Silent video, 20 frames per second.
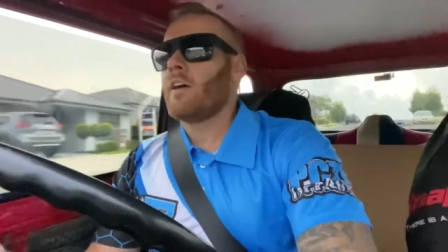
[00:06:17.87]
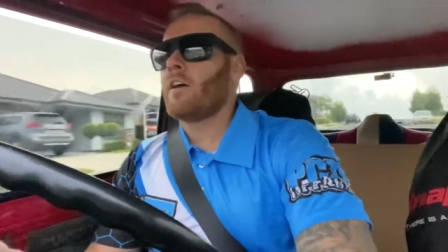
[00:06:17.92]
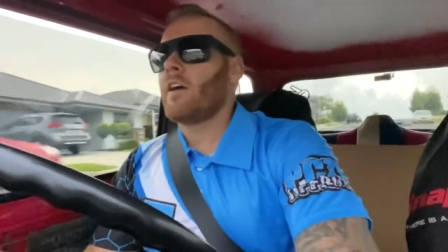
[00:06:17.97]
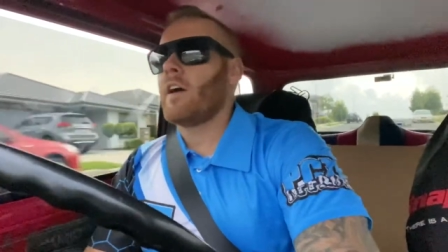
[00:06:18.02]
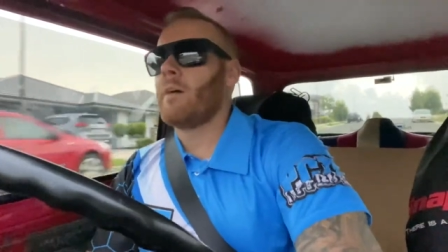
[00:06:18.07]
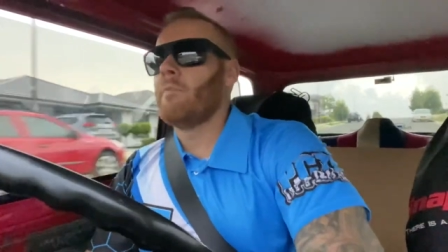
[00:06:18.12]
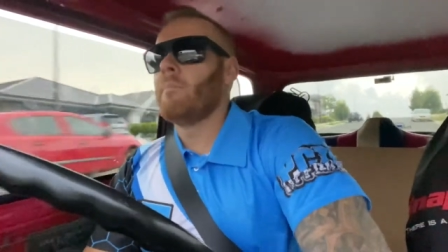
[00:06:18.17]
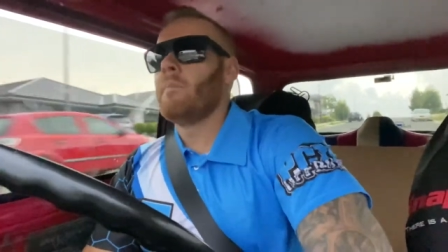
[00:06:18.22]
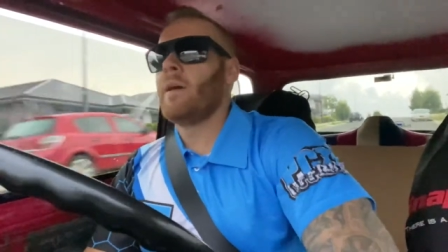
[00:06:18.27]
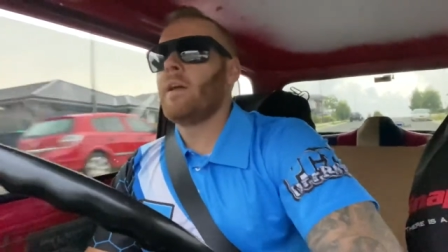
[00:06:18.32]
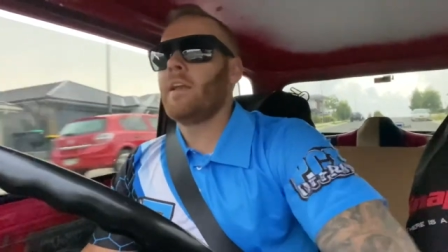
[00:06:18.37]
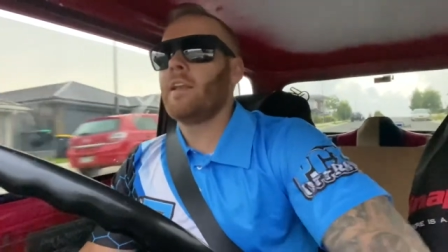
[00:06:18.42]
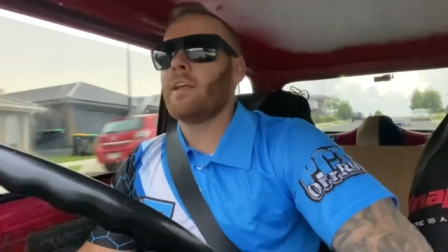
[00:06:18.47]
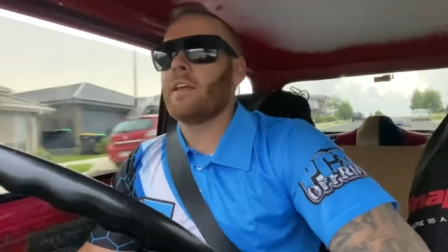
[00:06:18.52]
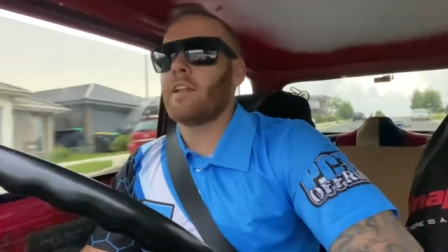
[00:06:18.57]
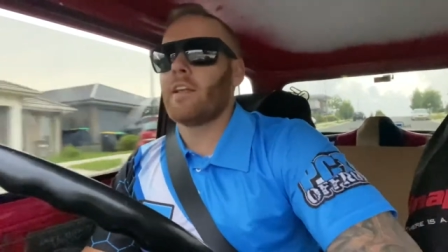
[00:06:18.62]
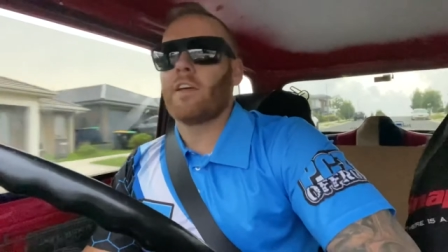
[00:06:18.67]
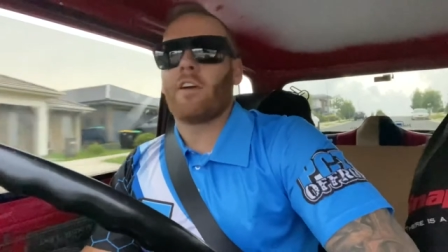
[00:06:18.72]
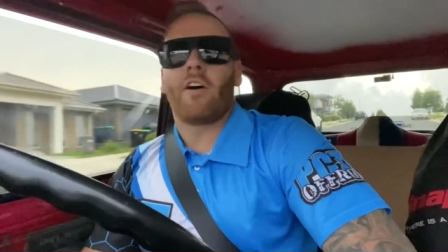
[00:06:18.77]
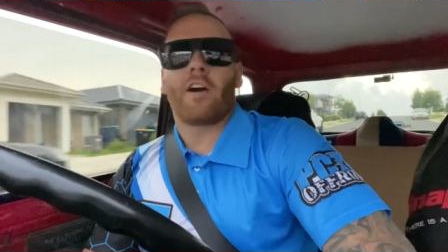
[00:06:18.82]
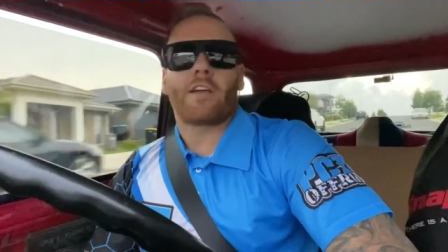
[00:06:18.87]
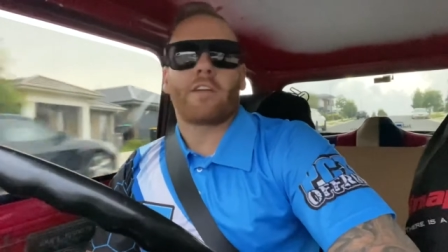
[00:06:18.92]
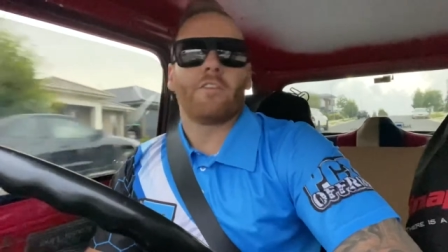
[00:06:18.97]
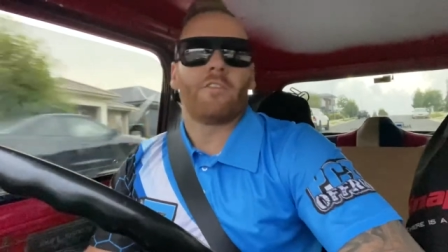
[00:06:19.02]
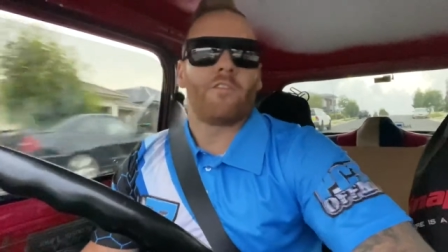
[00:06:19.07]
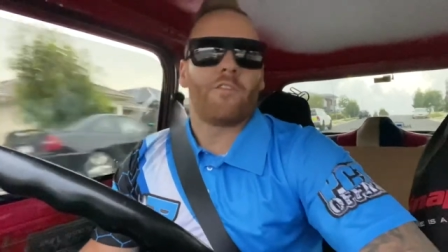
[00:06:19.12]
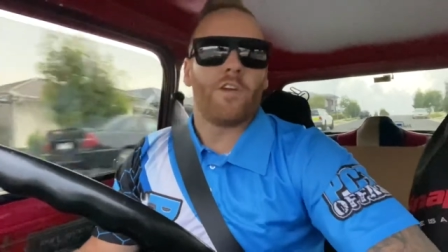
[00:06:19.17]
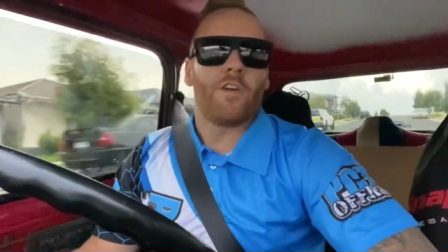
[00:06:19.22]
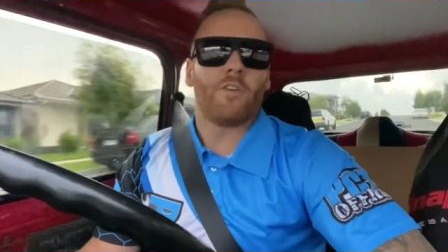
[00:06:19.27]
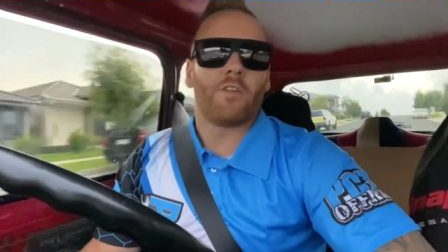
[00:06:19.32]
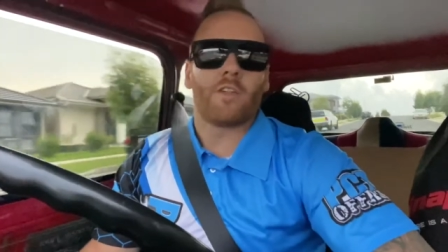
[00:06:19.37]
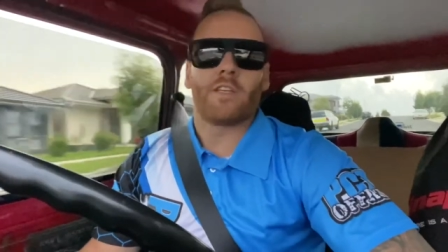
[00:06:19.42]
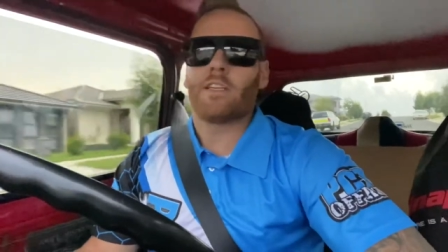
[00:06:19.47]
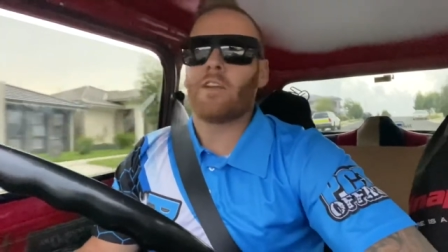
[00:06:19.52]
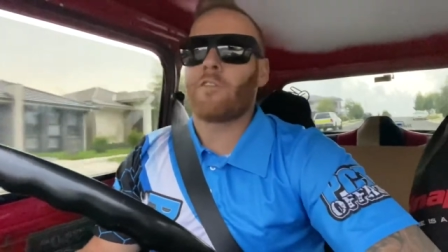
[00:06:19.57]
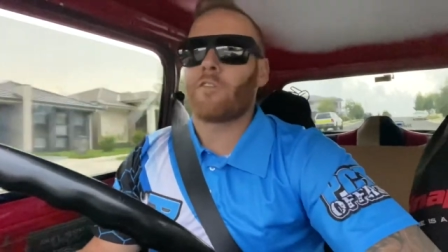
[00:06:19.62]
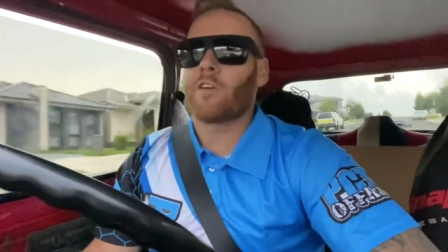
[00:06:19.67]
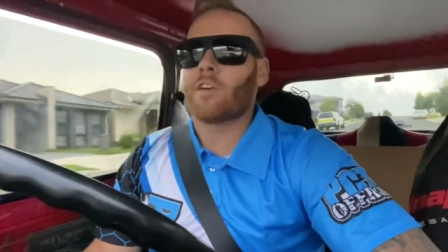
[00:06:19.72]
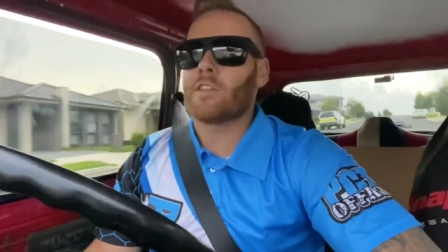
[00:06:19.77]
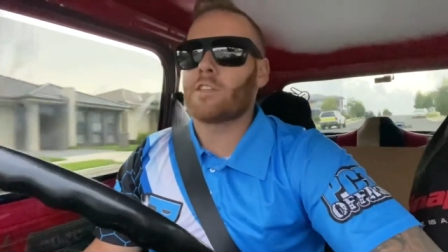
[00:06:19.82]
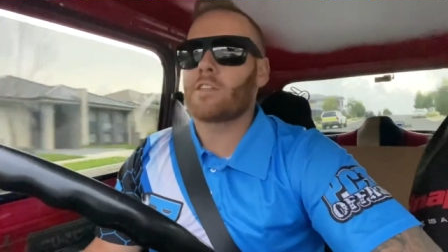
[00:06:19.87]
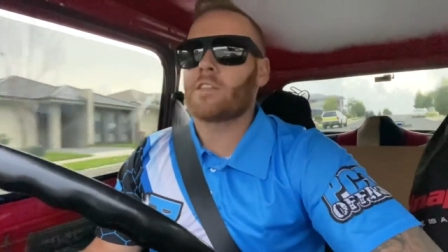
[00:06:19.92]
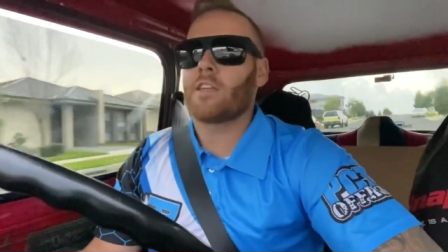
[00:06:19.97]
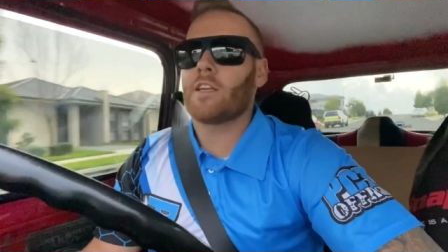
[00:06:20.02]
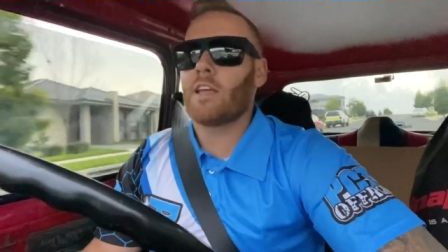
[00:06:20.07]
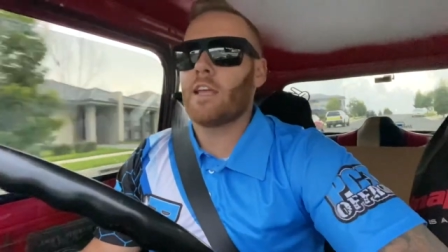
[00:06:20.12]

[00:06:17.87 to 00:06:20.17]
Immediately I can feel the difference